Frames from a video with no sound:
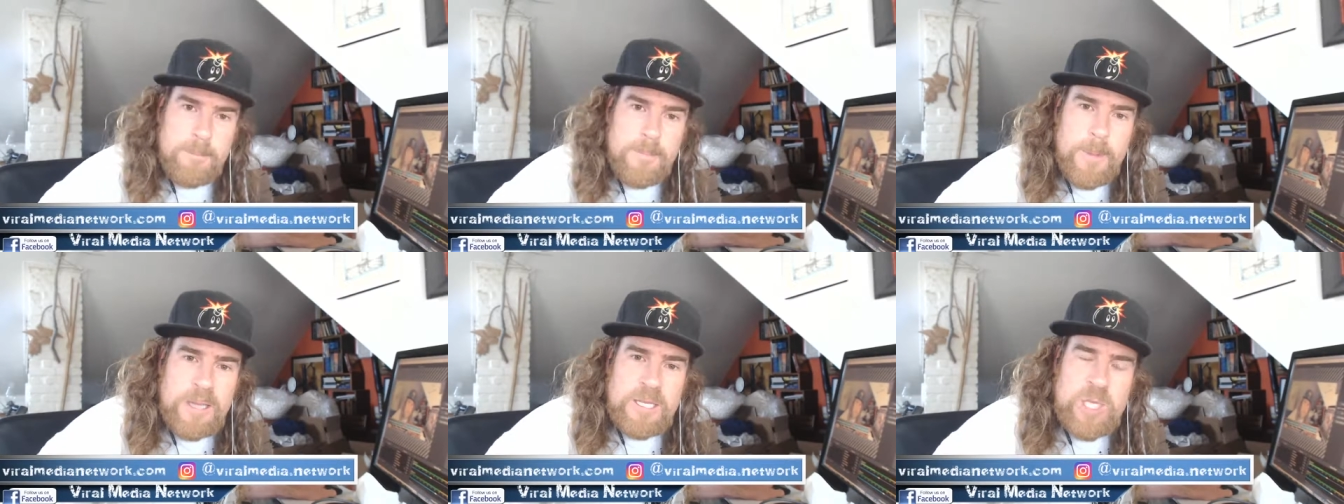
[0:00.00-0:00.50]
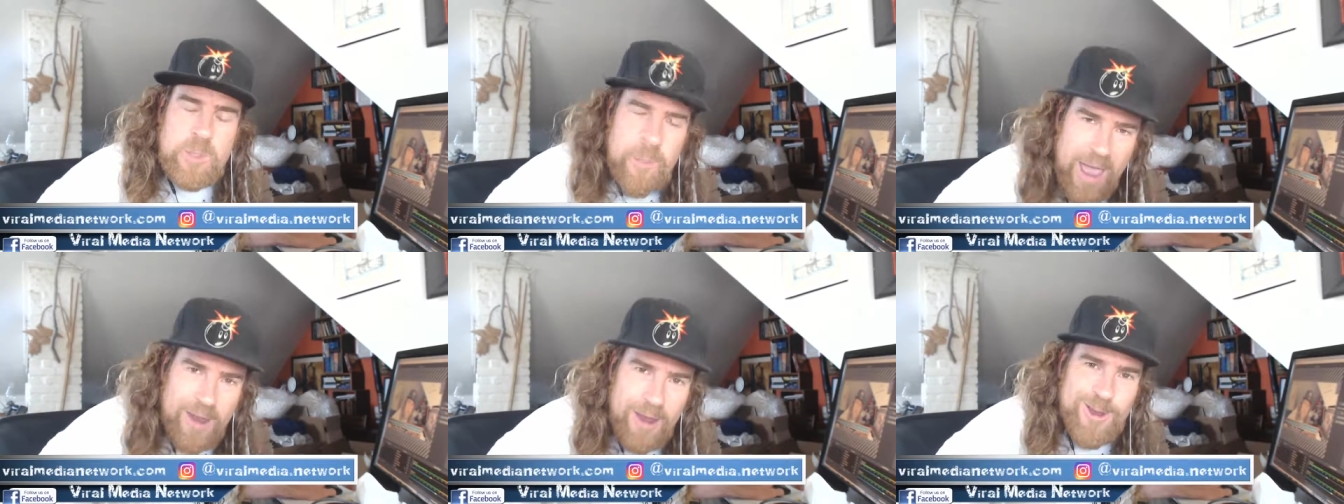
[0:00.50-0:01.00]

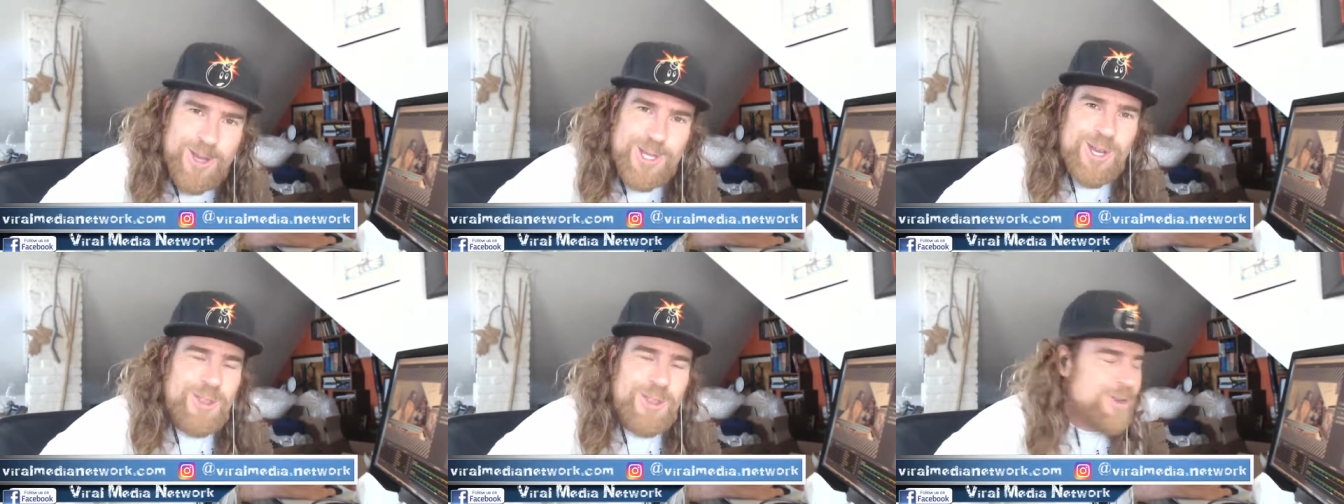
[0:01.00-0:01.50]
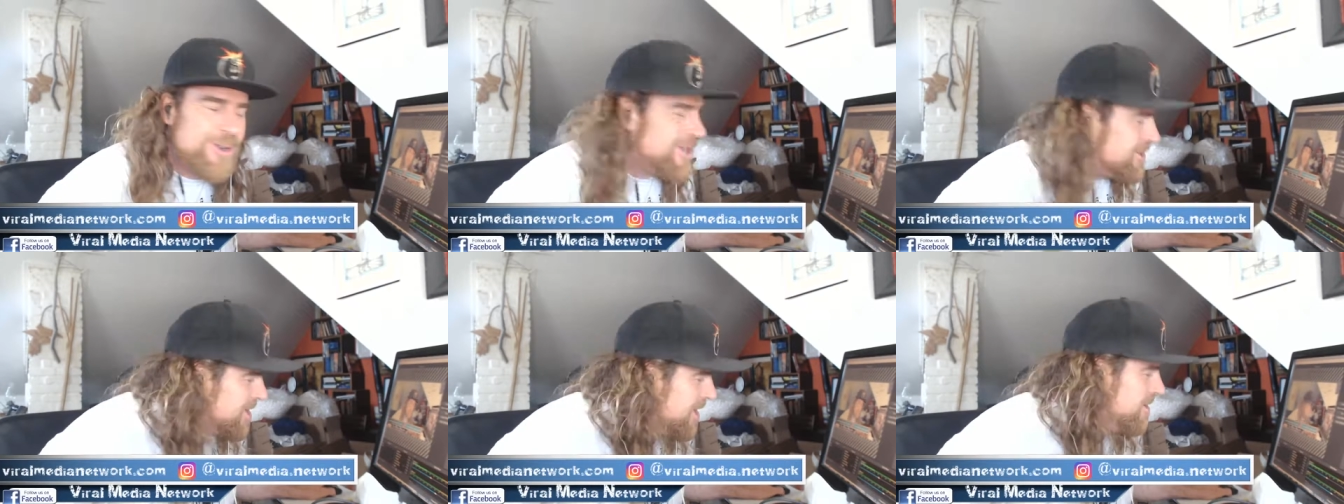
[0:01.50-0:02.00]
inspire each other.
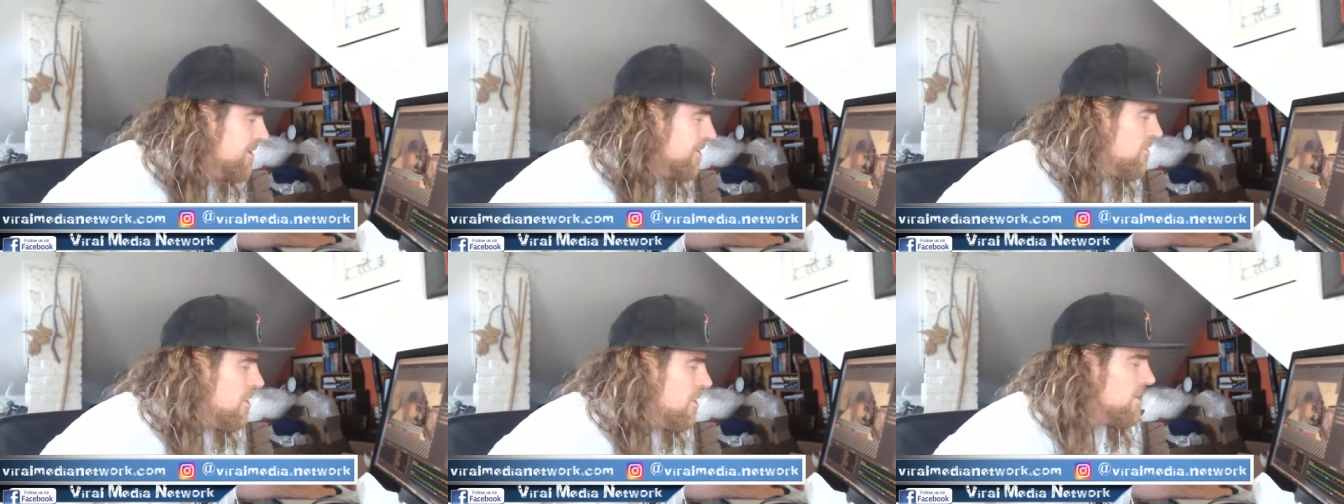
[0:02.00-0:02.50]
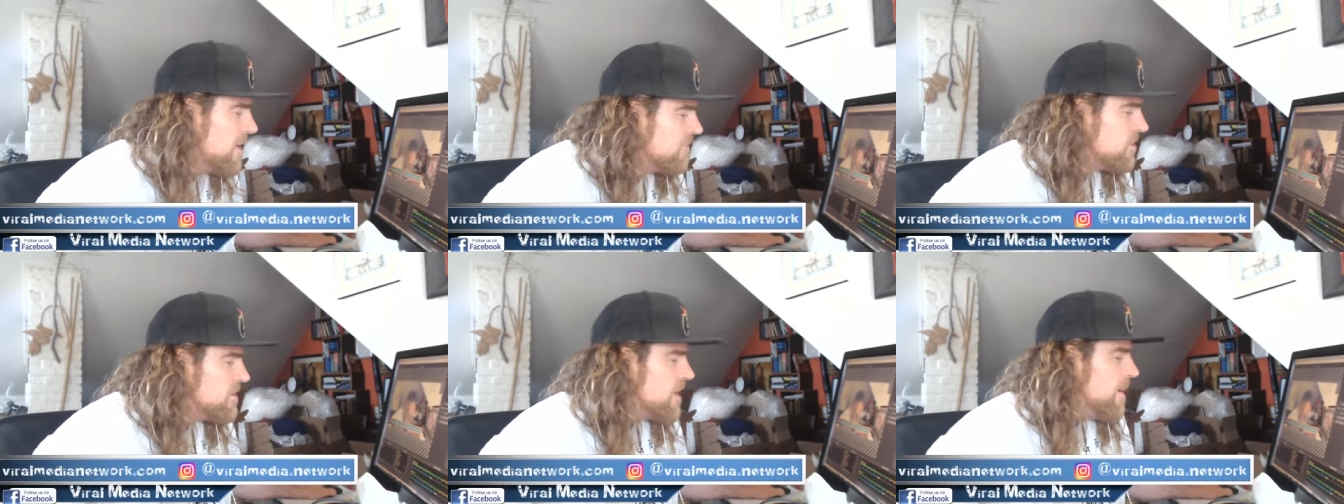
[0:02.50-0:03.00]
Continue to grow.
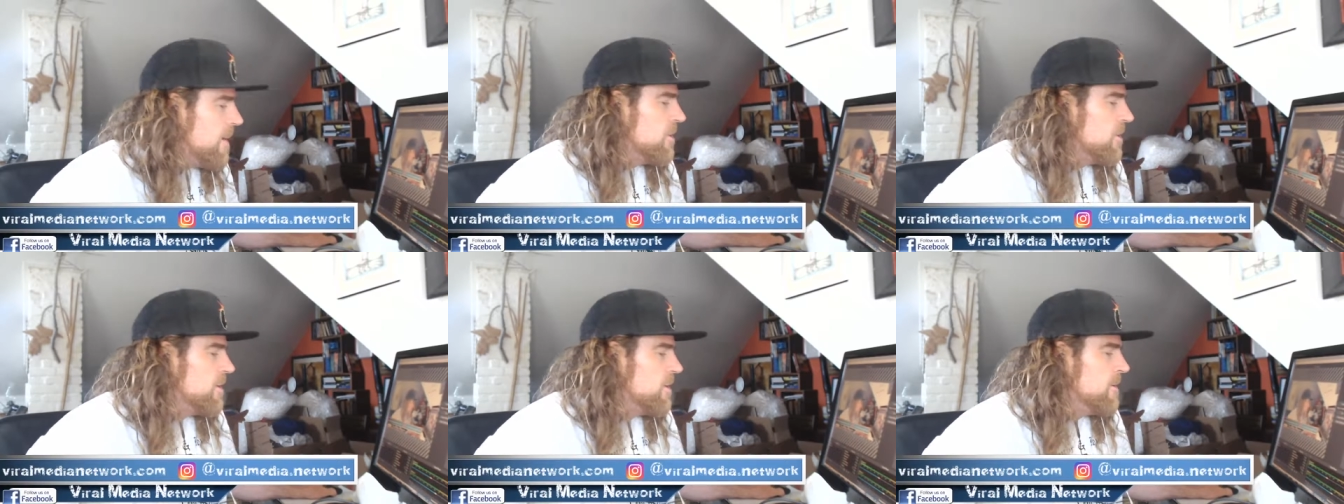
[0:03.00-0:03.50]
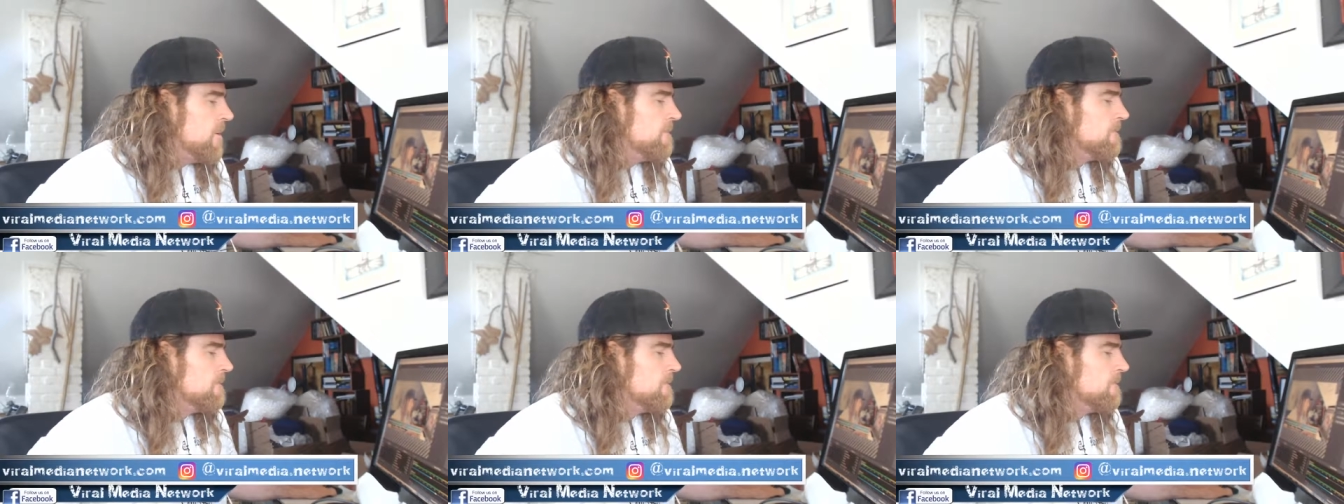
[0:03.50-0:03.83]
Never stop learning.